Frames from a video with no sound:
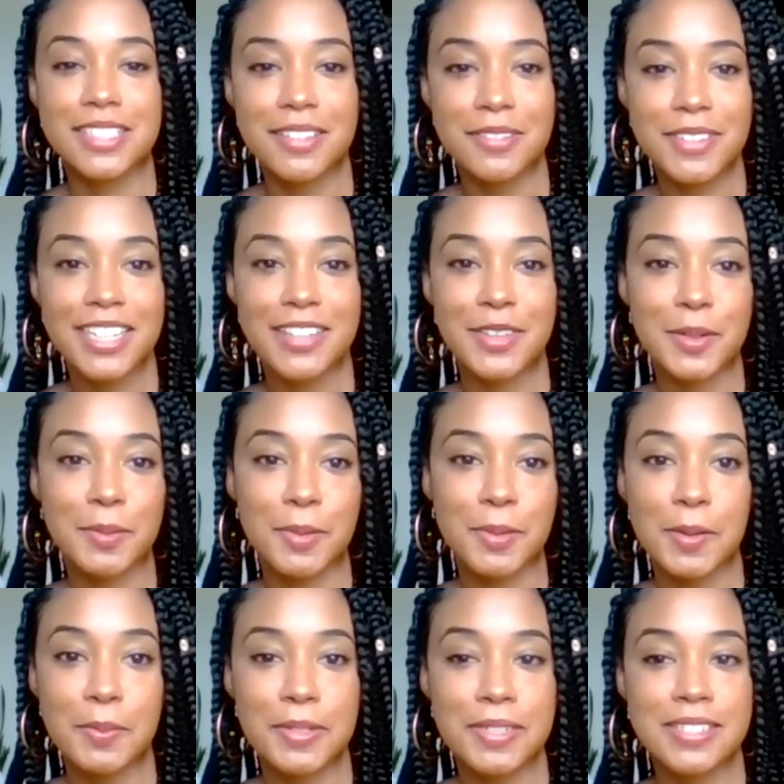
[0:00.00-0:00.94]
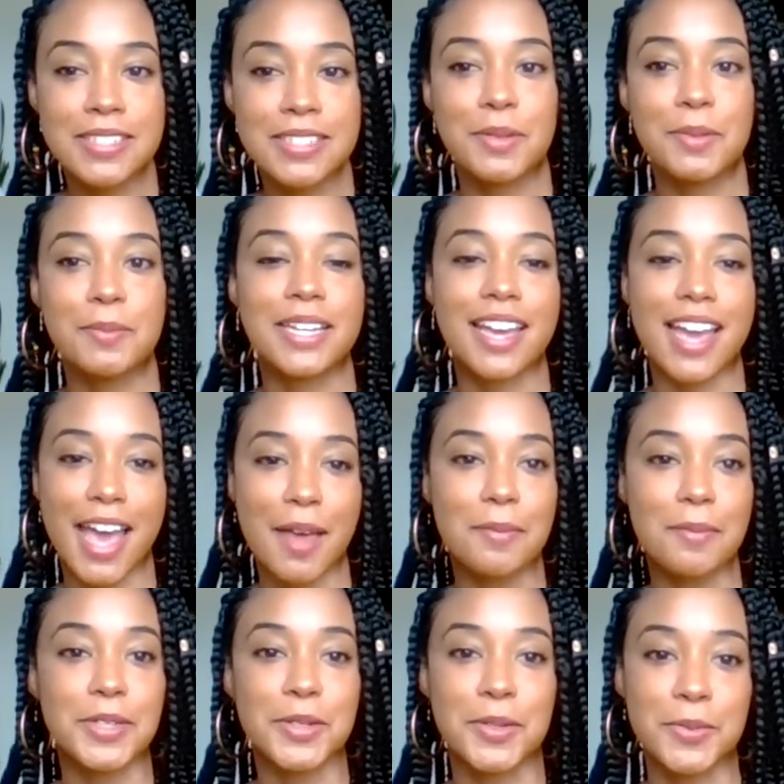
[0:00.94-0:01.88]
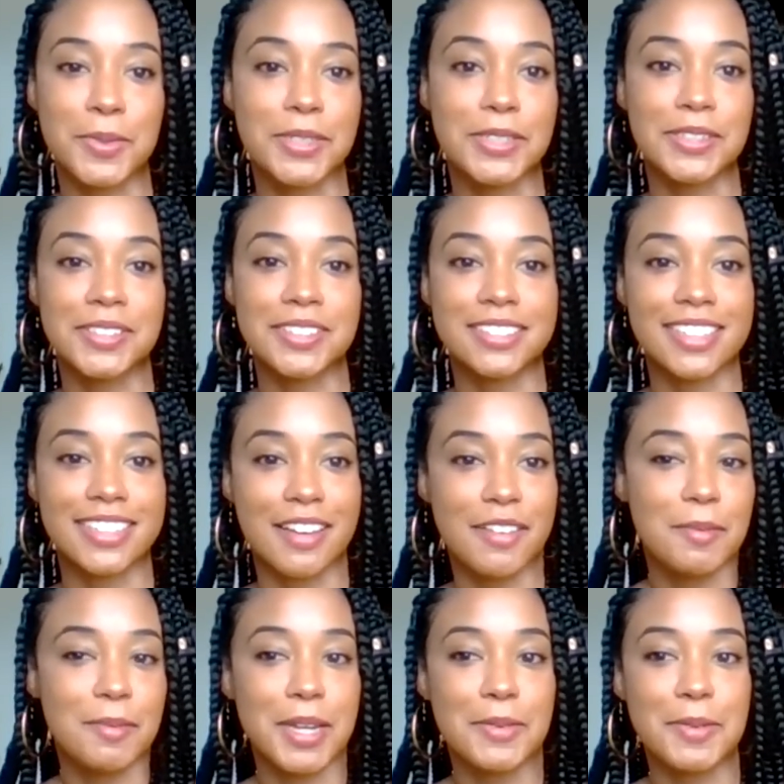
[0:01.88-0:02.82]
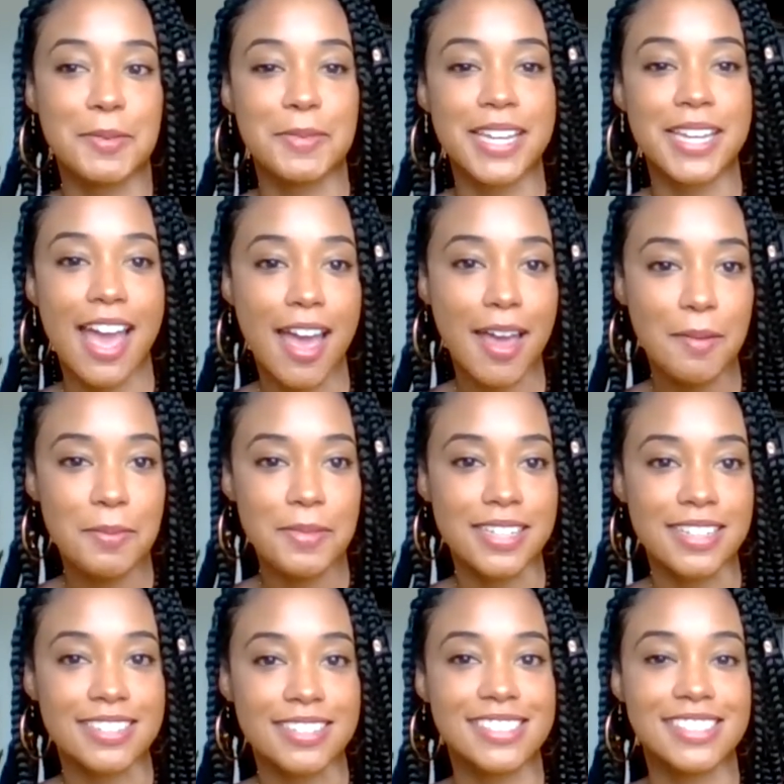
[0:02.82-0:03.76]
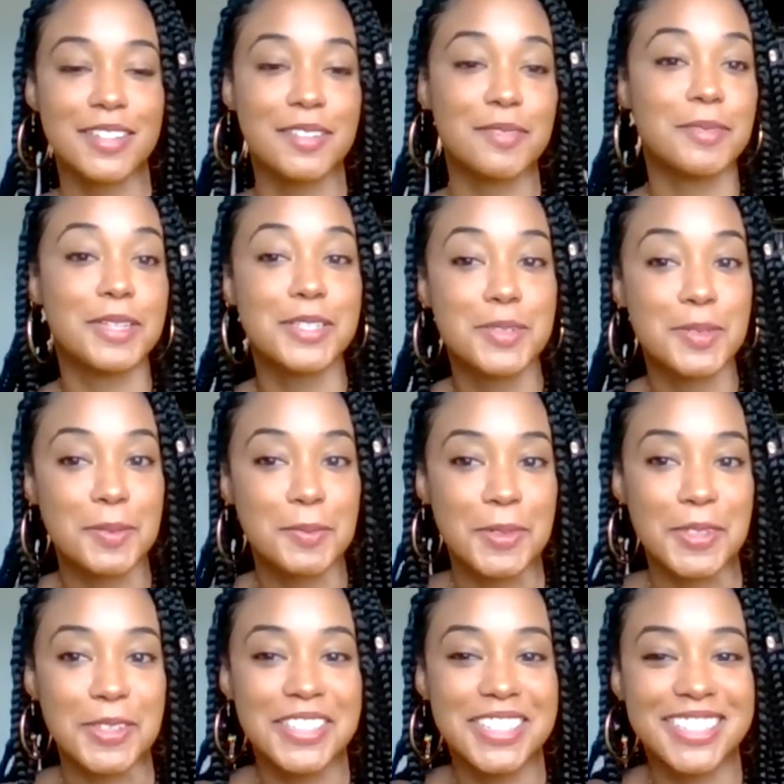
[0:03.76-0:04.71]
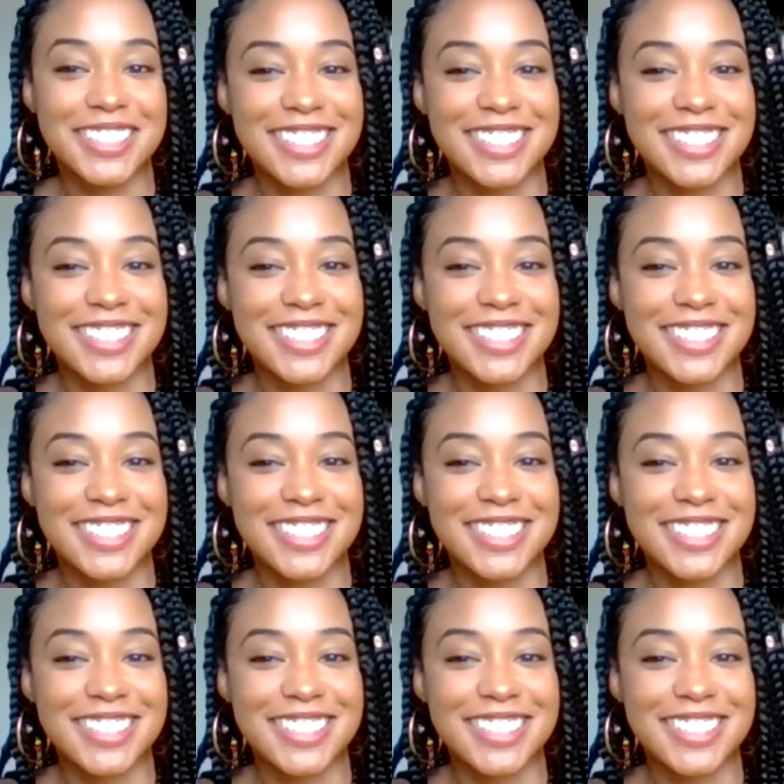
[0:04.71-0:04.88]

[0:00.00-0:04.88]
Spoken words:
living in their purpose, it would be a happier world. Like everybody would be happy instead of miserable.